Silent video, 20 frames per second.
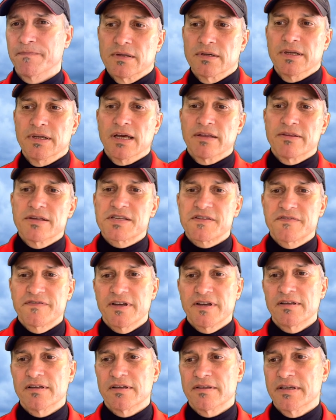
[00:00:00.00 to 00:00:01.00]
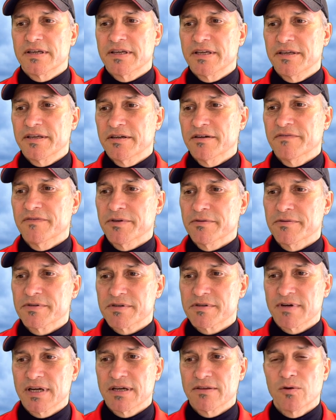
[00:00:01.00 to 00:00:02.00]
Now, this fellow they interview
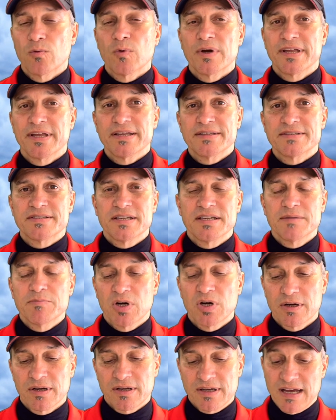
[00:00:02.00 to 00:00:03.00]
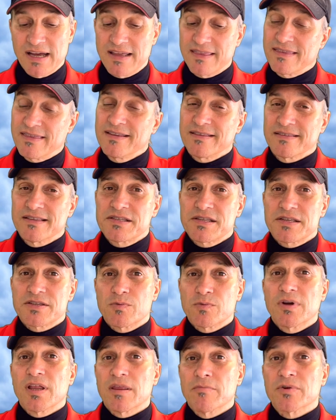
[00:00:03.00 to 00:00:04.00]
is around the 118 mark. I think this
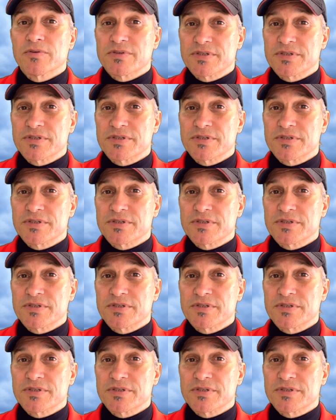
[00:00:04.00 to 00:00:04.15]
is one of the most